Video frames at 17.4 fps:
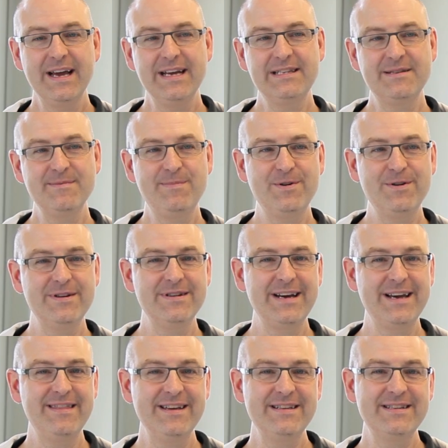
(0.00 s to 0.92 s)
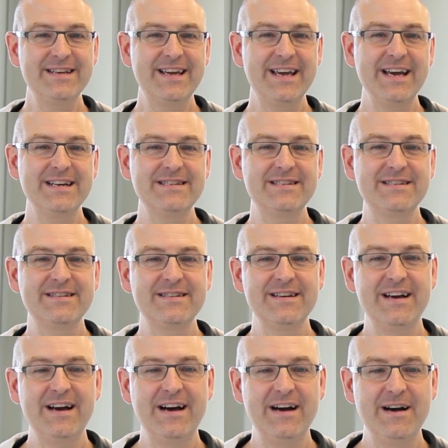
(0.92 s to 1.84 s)
It's important, I think, to get
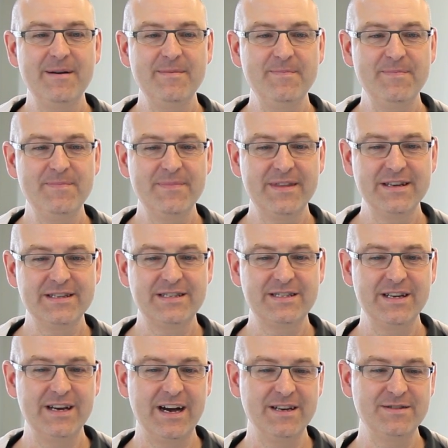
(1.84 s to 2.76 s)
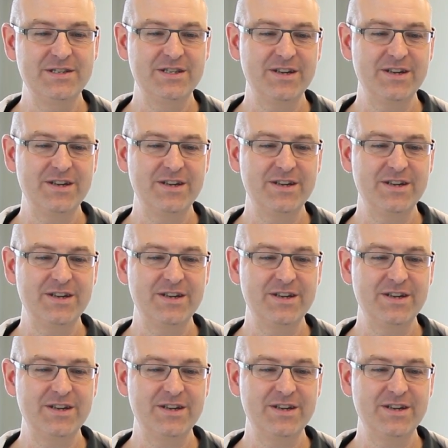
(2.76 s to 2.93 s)
um, this, uh,